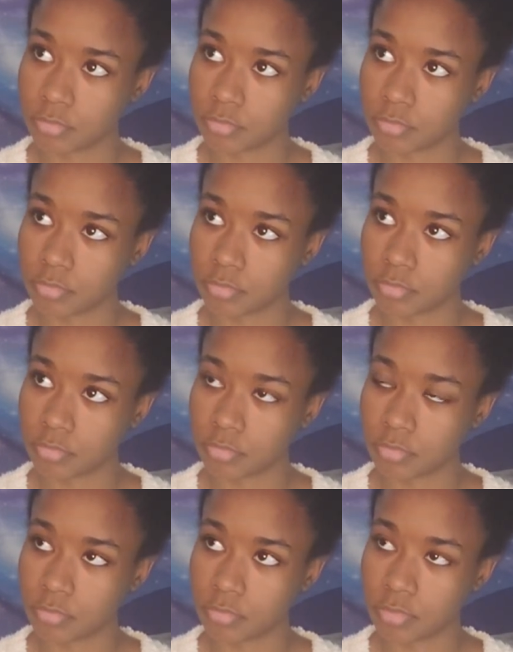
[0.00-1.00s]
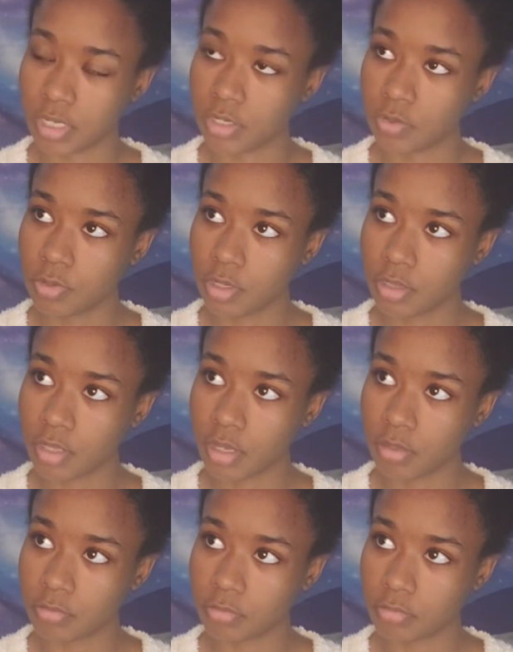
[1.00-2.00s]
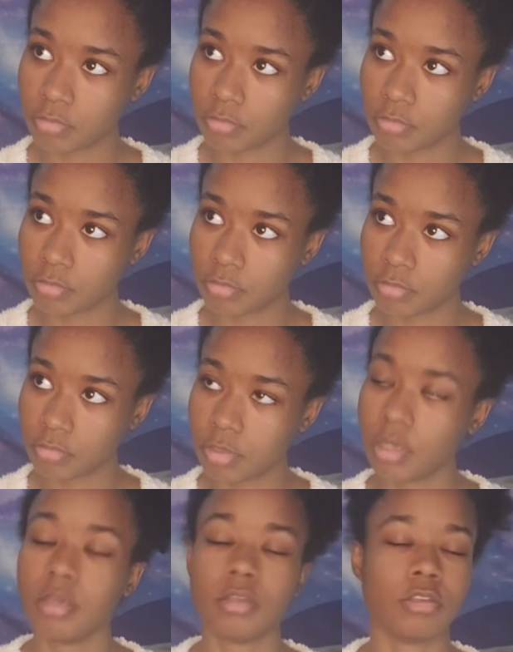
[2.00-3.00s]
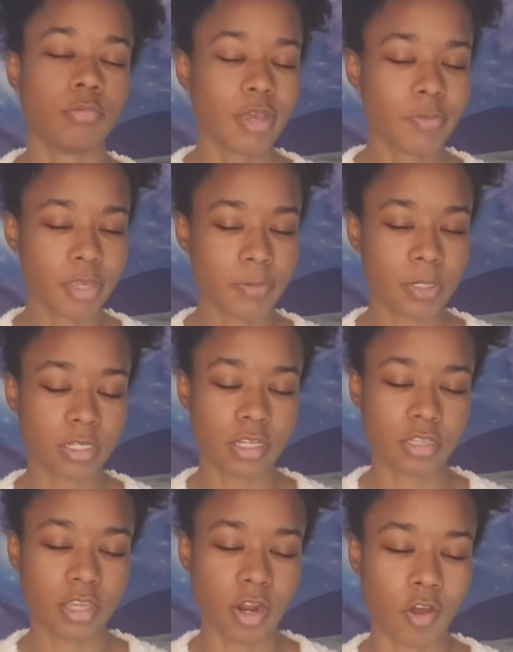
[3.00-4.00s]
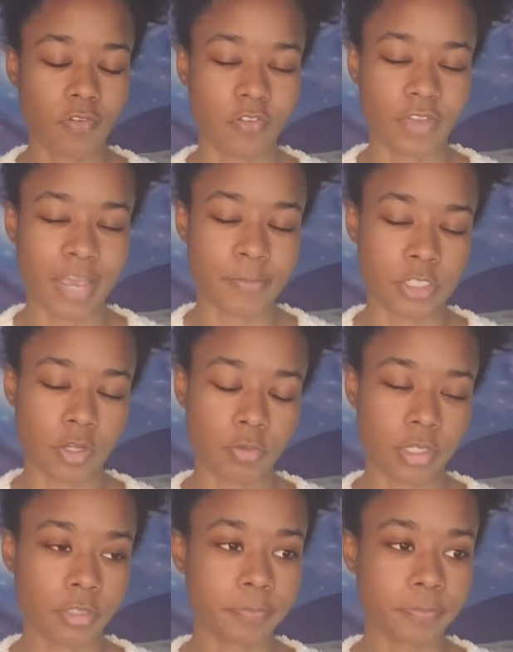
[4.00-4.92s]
can you get that? You might be able to get that off of Amazon.